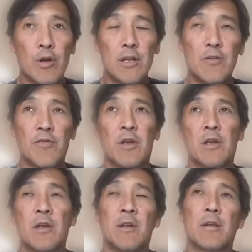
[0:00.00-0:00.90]

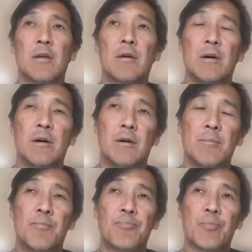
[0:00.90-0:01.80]
even
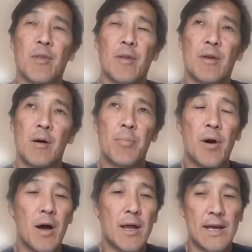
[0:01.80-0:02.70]
a
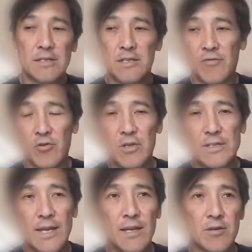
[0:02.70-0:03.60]
pod has several
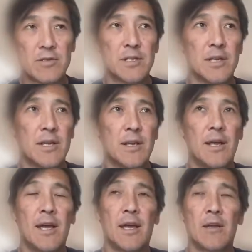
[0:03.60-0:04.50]
containers in it,
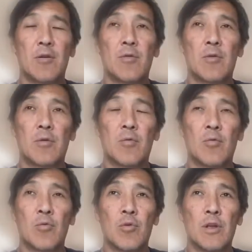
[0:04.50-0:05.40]
and
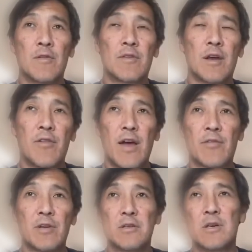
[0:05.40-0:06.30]
instead of
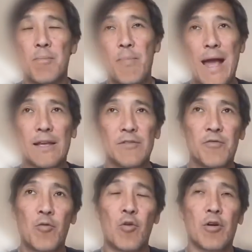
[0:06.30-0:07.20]
having to jump back and
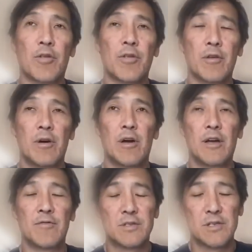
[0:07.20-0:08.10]
forth
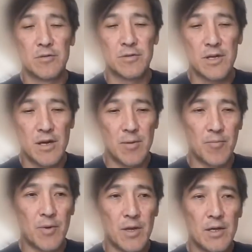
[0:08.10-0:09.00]
every single
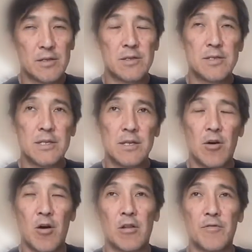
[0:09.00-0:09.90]
time to see
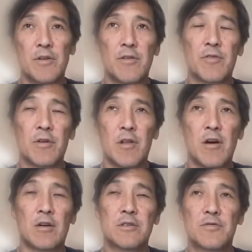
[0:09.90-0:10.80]
all of the different
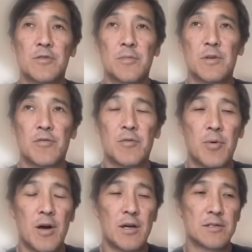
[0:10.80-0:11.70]
logs from the different
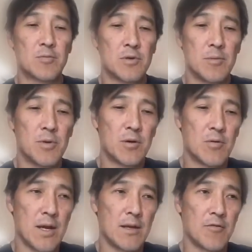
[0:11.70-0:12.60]
pods, wouldn't it be
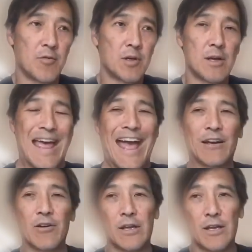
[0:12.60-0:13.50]
great if we could
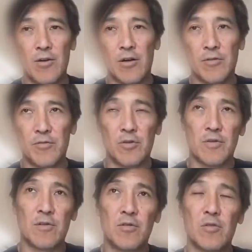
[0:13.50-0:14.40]
aggregate all of
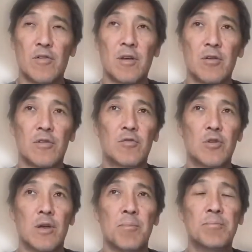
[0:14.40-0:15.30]
those into a single
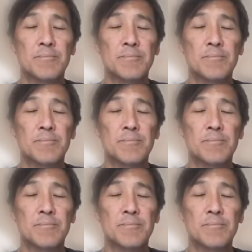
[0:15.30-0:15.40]
stream?